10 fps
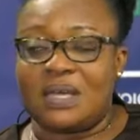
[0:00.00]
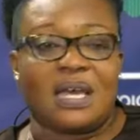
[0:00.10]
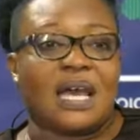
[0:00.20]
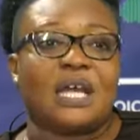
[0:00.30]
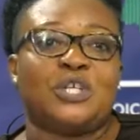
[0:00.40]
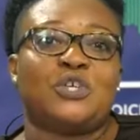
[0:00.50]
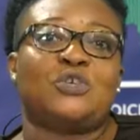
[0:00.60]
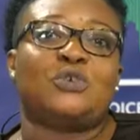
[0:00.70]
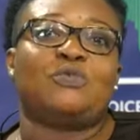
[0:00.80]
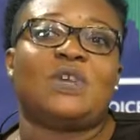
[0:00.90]
And you
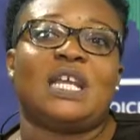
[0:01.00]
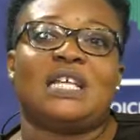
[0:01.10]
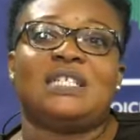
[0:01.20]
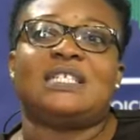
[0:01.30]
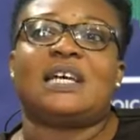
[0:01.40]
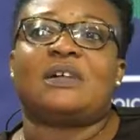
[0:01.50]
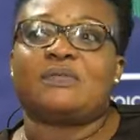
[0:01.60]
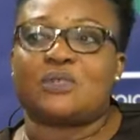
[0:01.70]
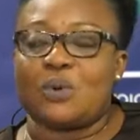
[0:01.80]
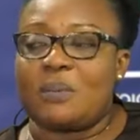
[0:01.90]
don't really delve
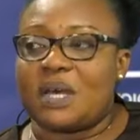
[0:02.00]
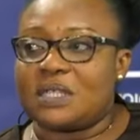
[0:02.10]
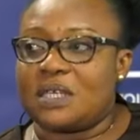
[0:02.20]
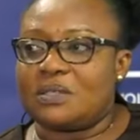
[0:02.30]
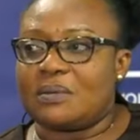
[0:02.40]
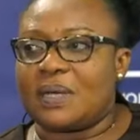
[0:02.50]
so much into it.